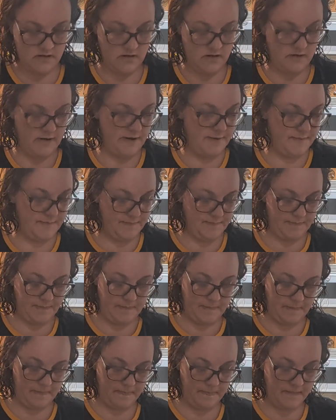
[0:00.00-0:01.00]
All right,
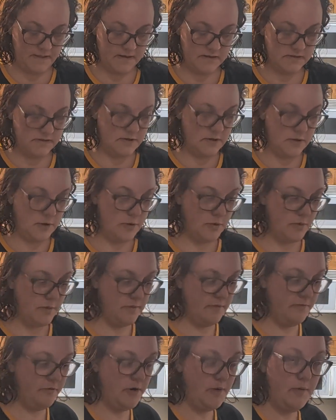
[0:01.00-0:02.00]
so
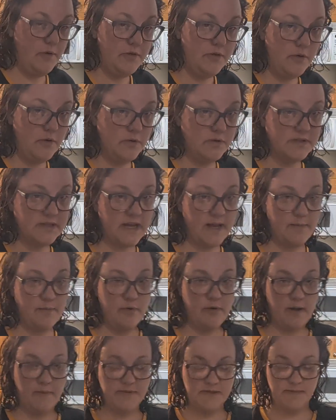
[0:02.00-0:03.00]
before I poke the holes, I
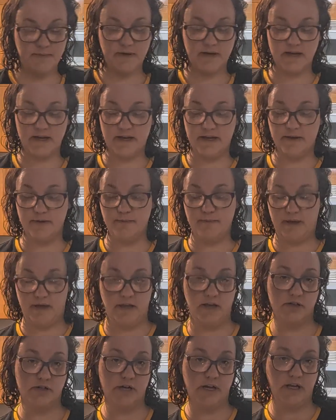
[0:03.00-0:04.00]
prepped my
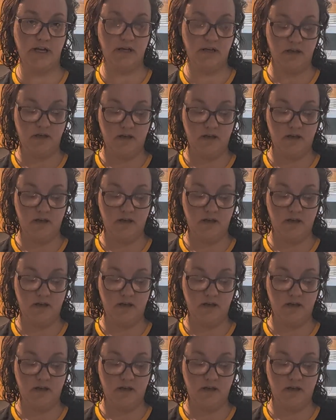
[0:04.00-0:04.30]
baking tray.